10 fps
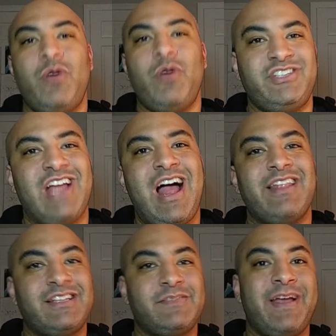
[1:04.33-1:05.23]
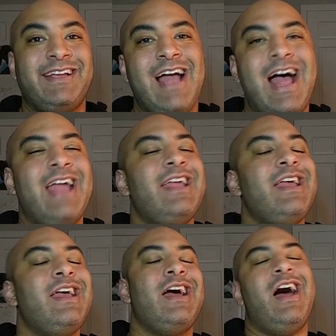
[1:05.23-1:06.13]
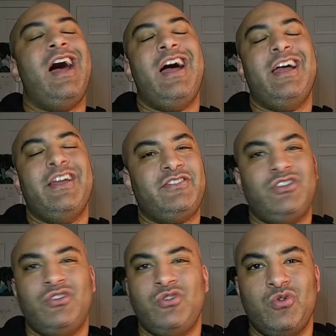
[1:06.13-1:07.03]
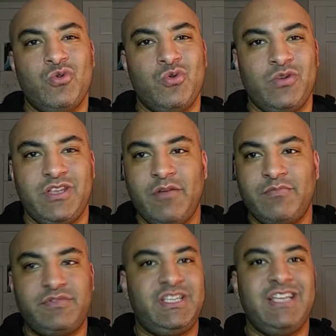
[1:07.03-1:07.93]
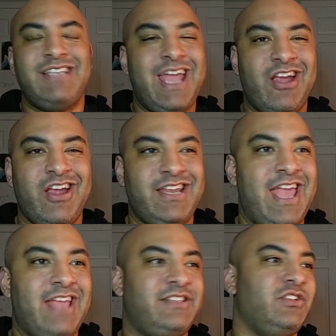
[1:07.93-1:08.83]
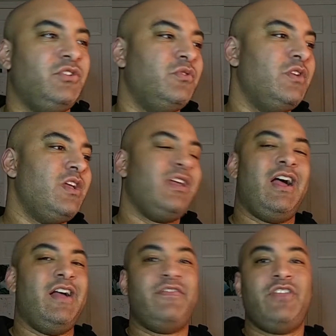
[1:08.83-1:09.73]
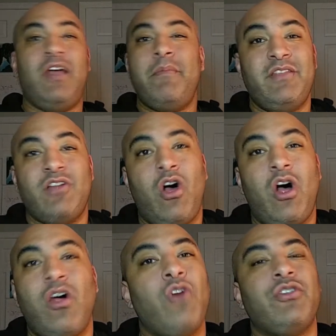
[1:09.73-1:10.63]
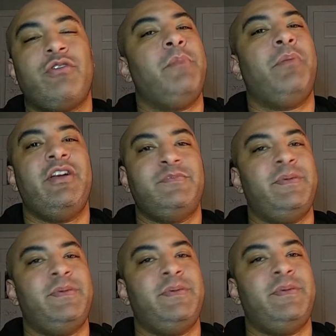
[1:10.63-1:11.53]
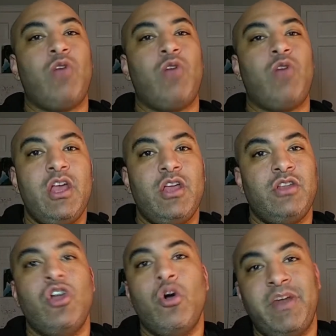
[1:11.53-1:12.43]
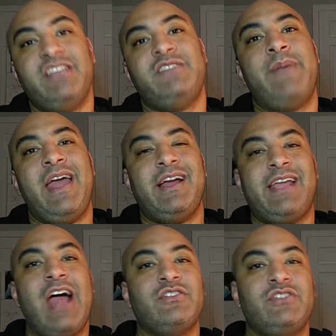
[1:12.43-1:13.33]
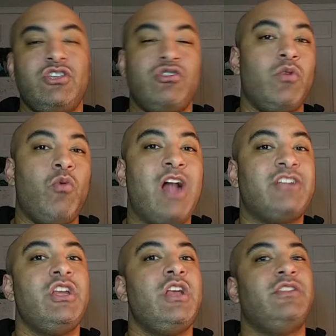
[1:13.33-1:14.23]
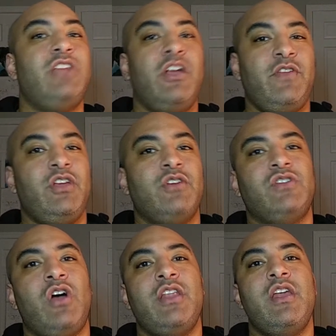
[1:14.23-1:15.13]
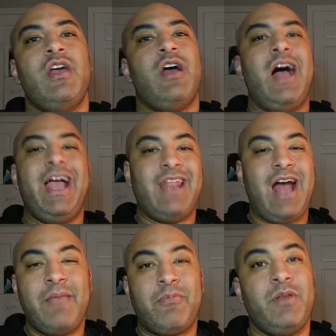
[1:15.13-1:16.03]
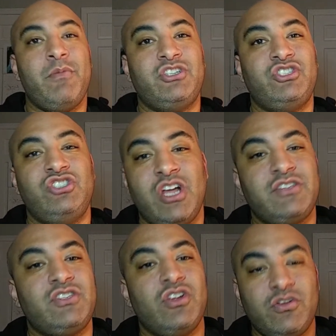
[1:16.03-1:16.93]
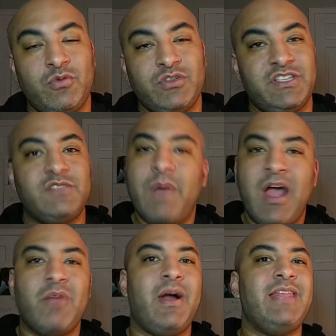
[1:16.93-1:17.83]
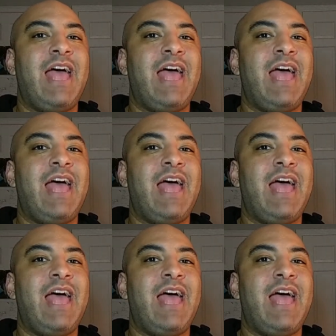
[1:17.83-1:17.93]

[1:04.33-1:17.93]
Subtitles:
shot, that's my guy, to TJayerrday, to all the great players basically are running NoMoneySpent accounts that you can watch their videos on, and I pretty much just was inspired by that.